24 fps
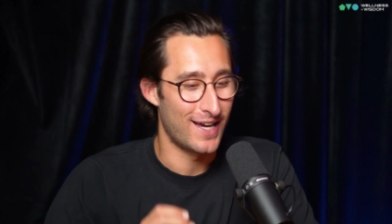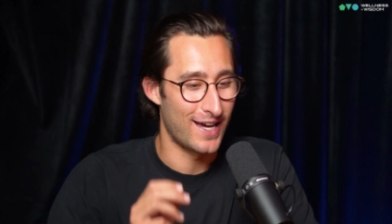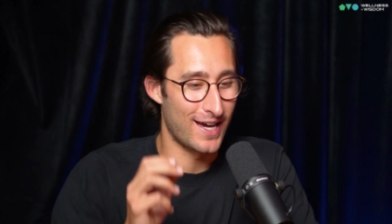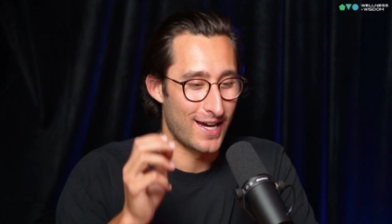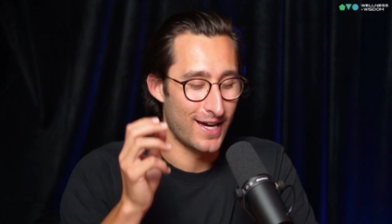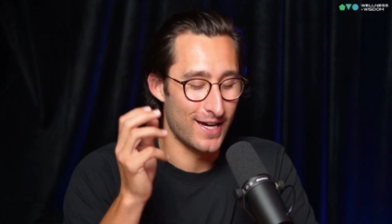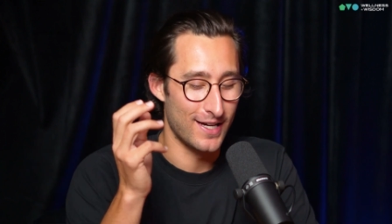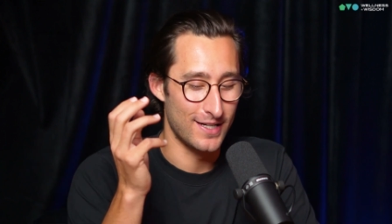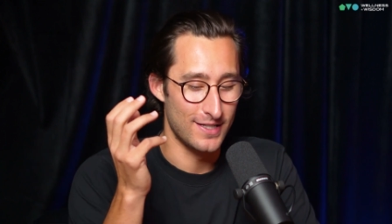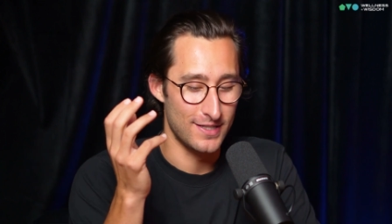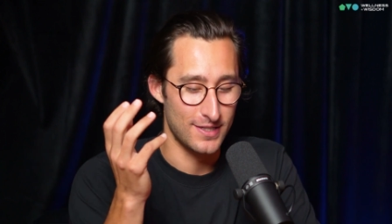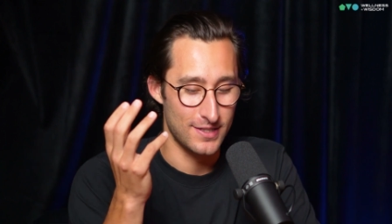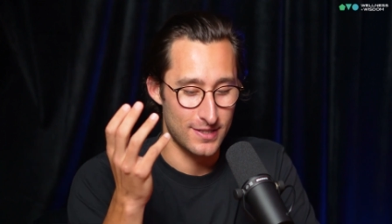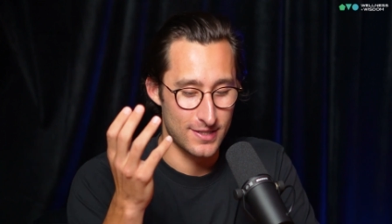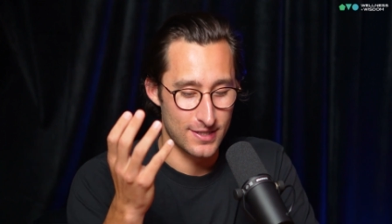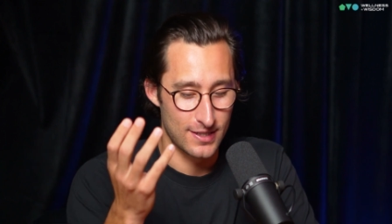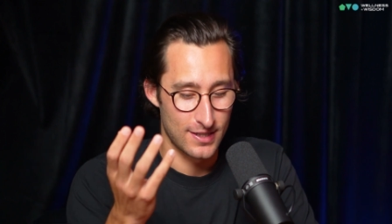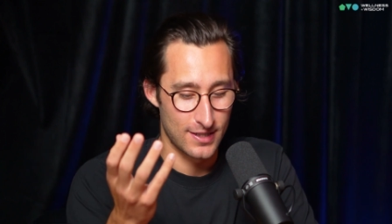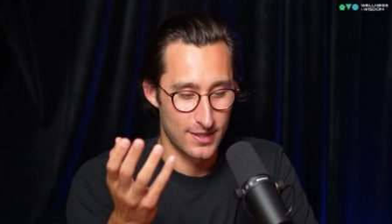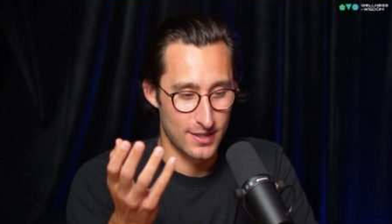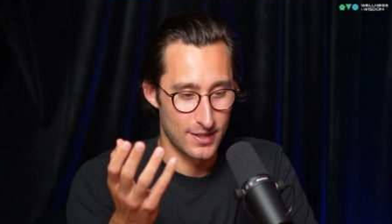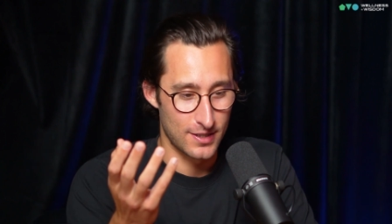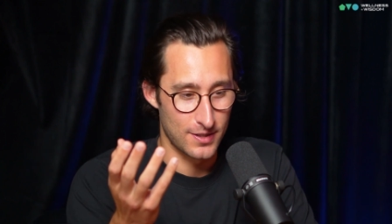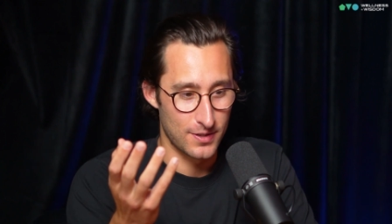and
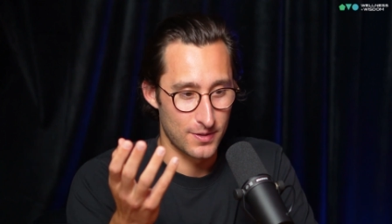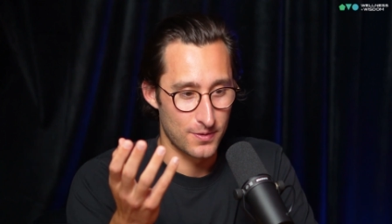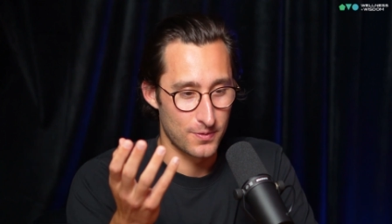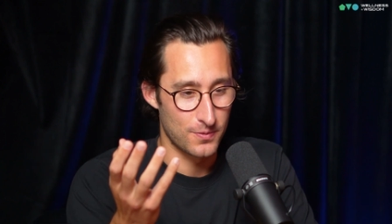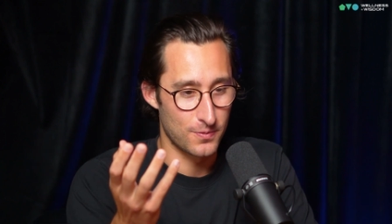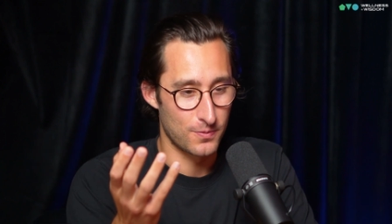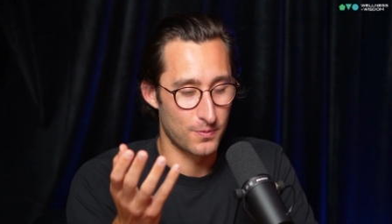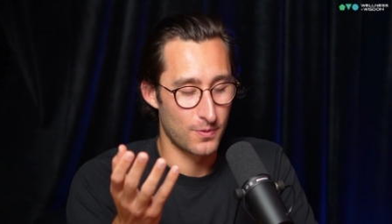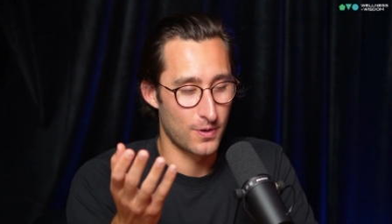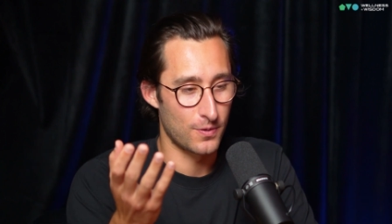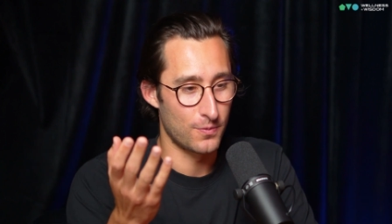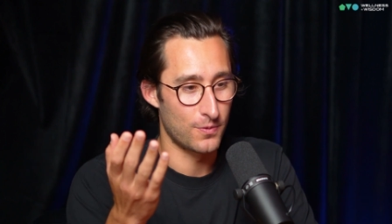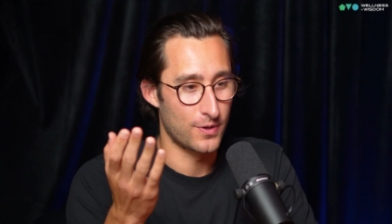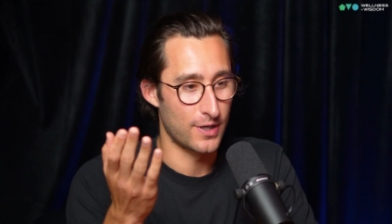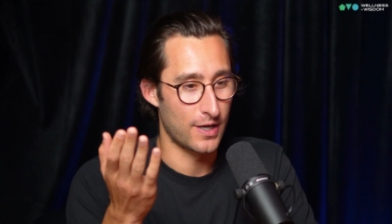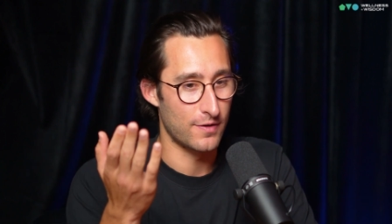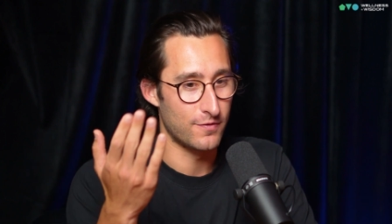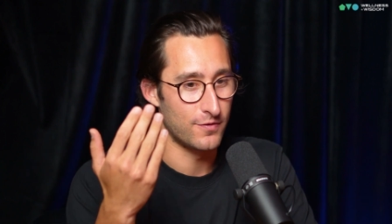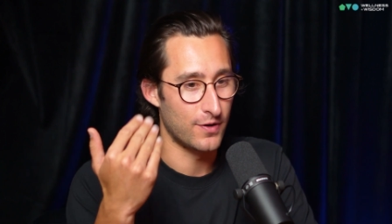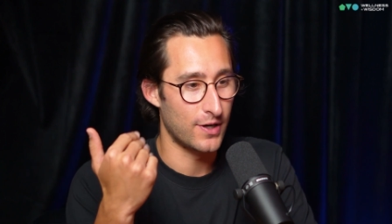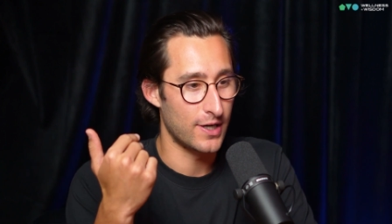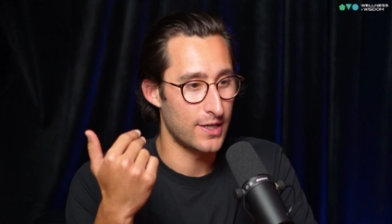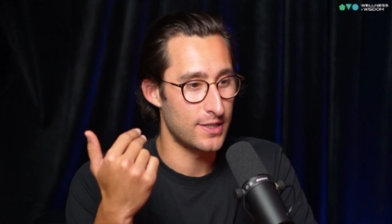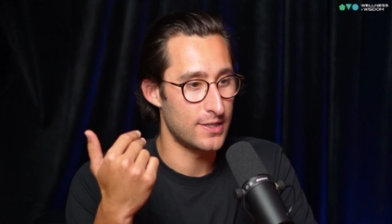uh, what, what I
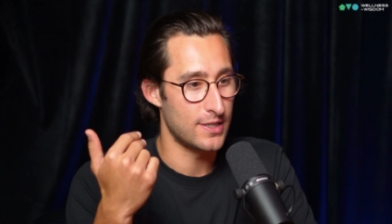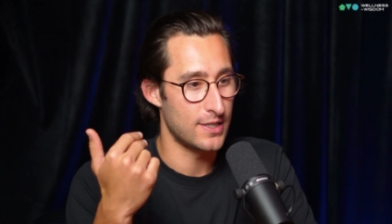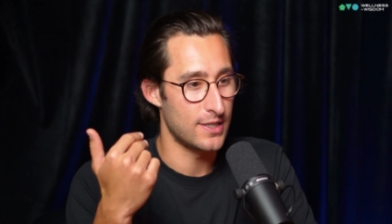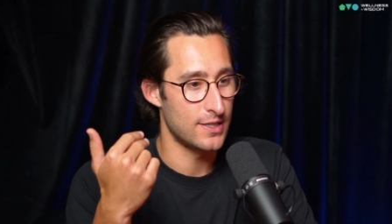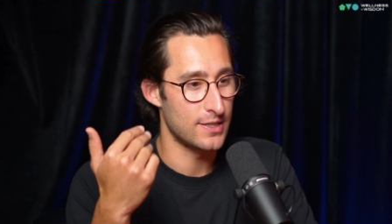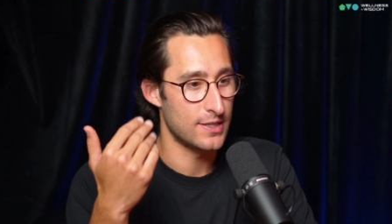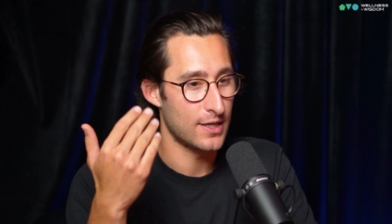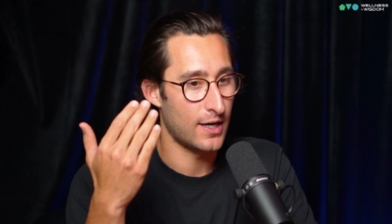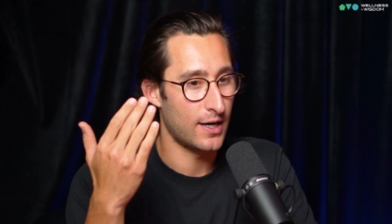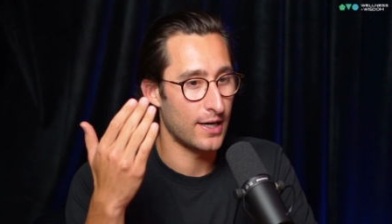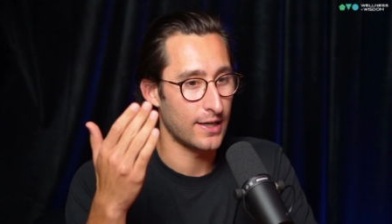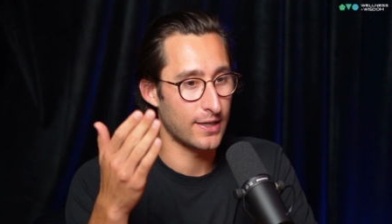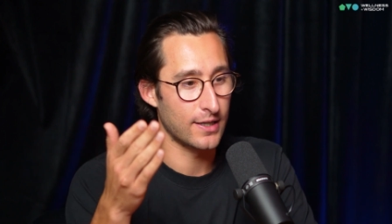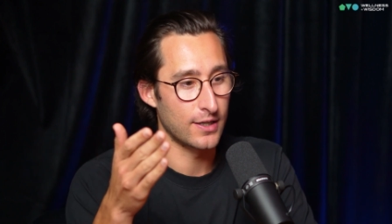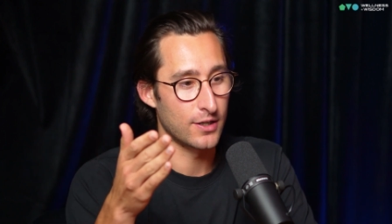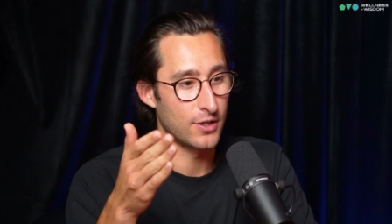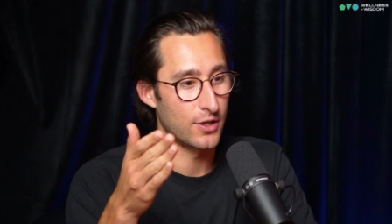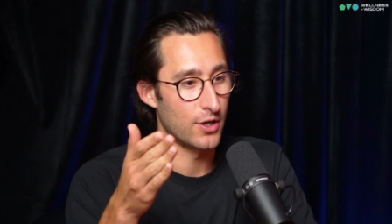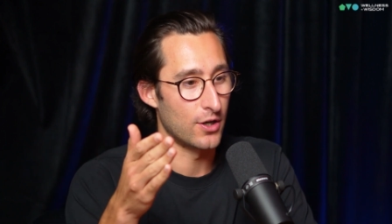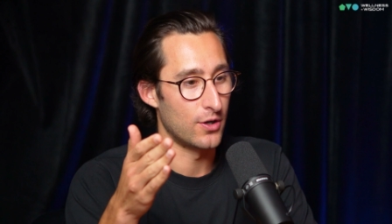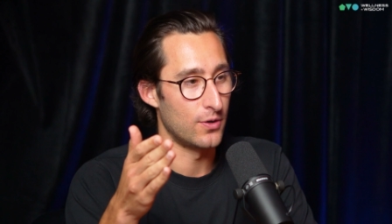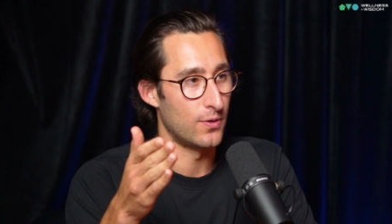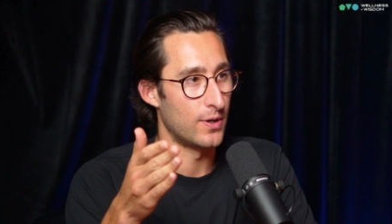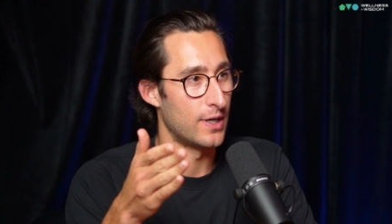find is I can
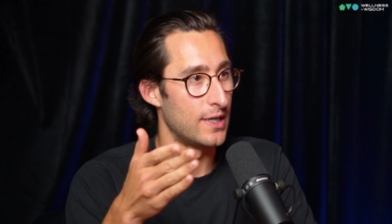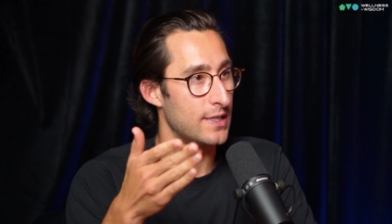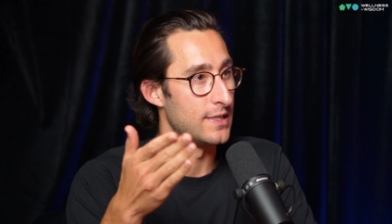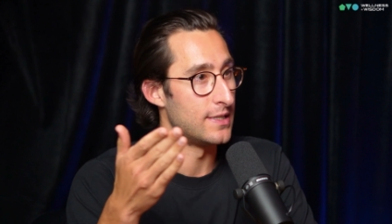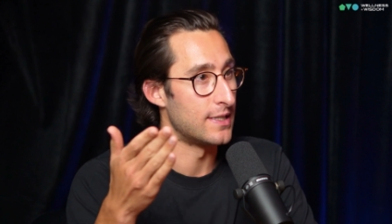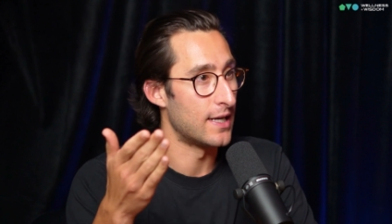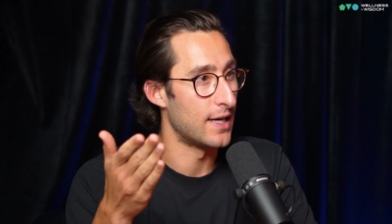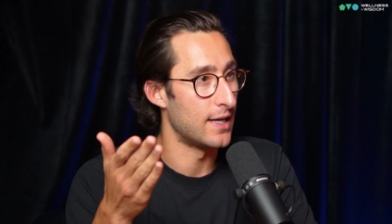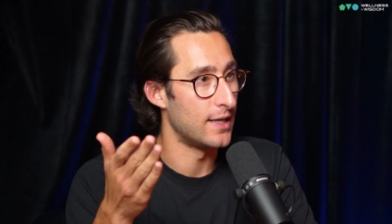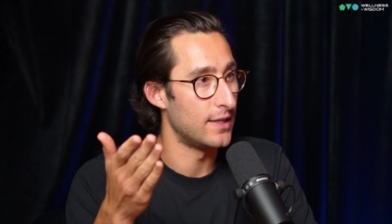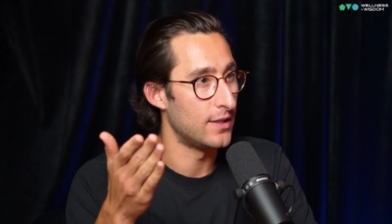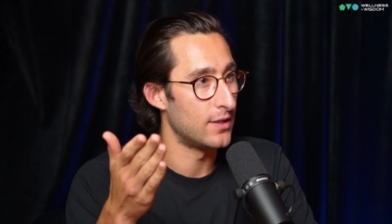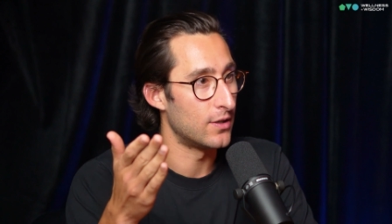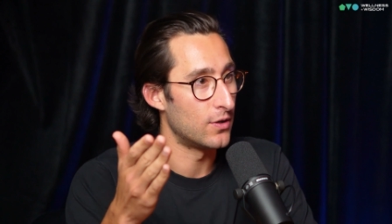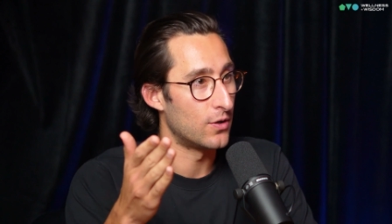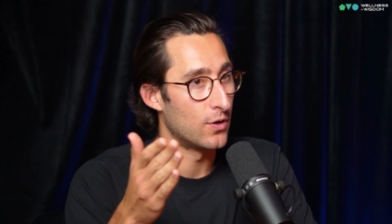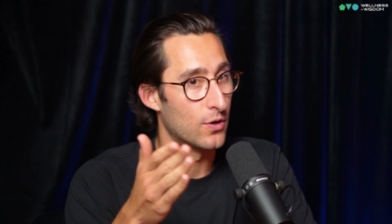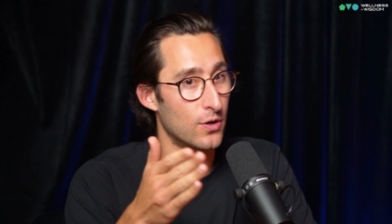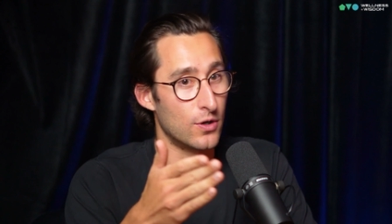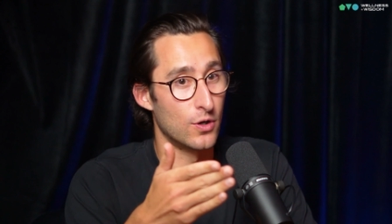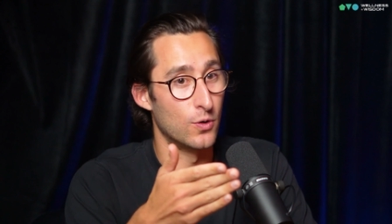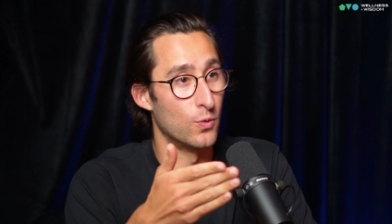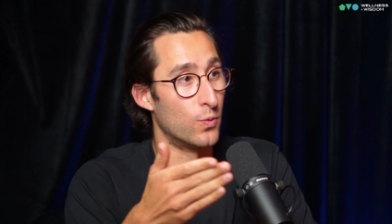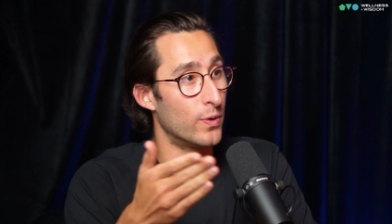go a day
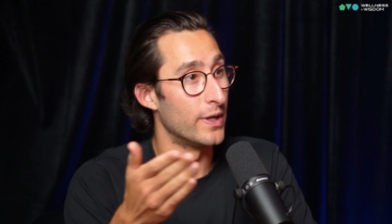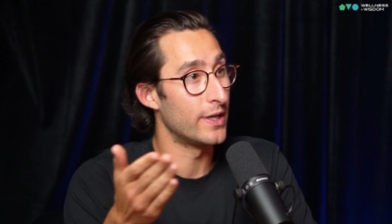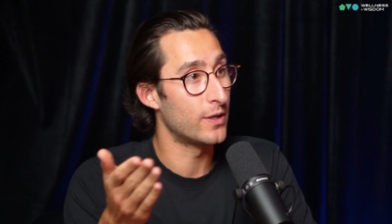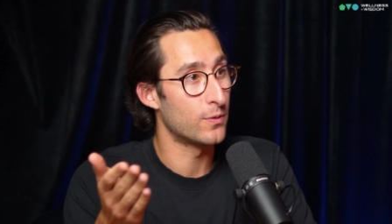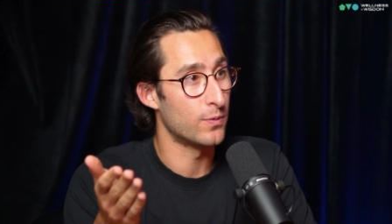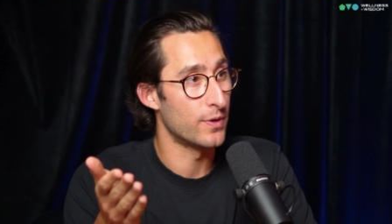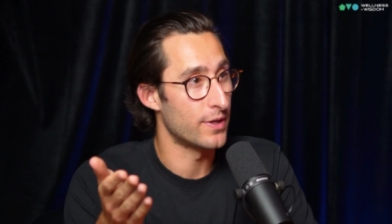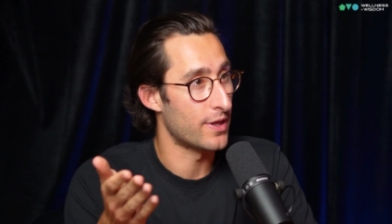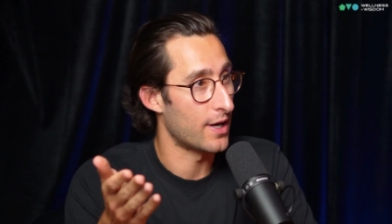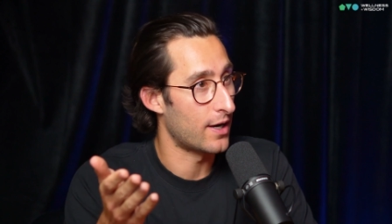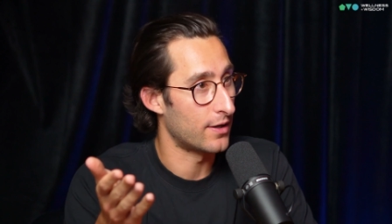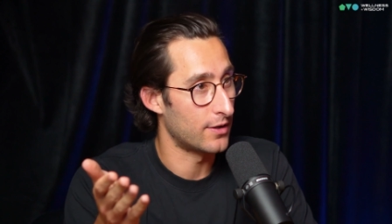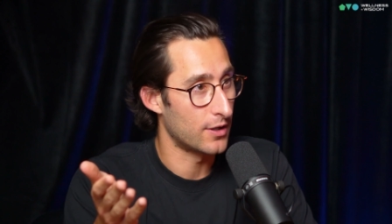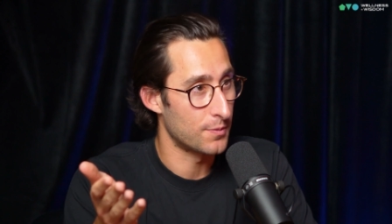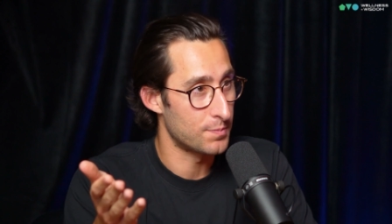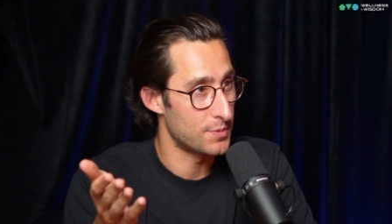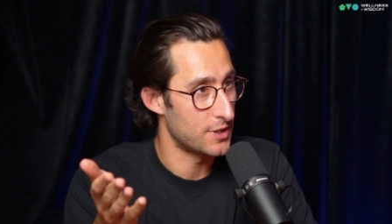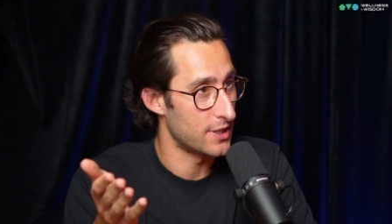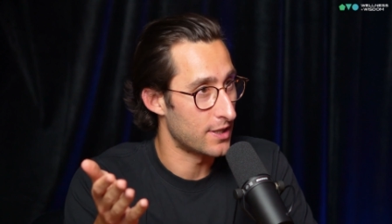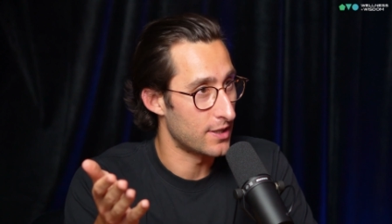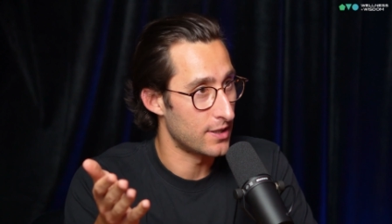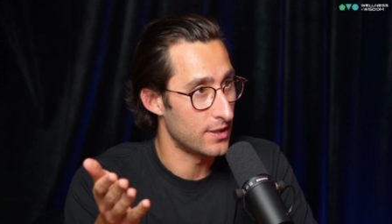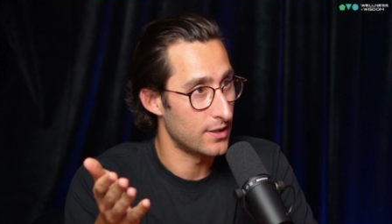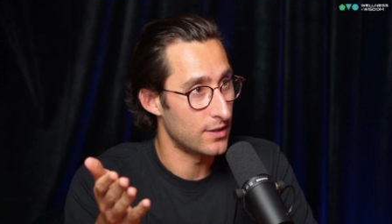or a week without
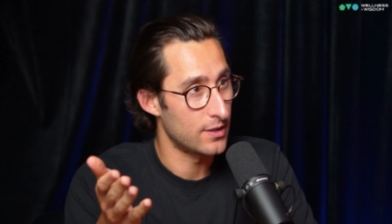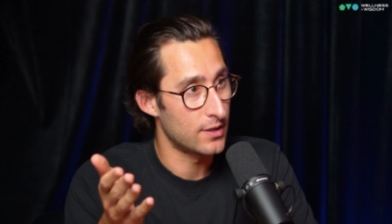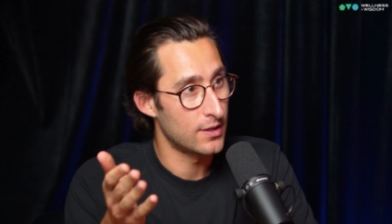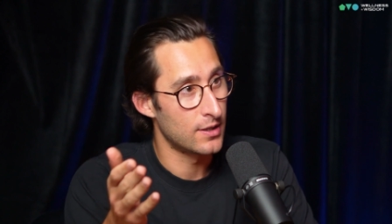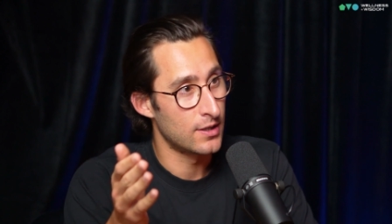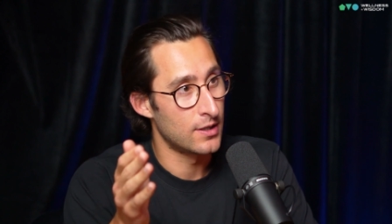update,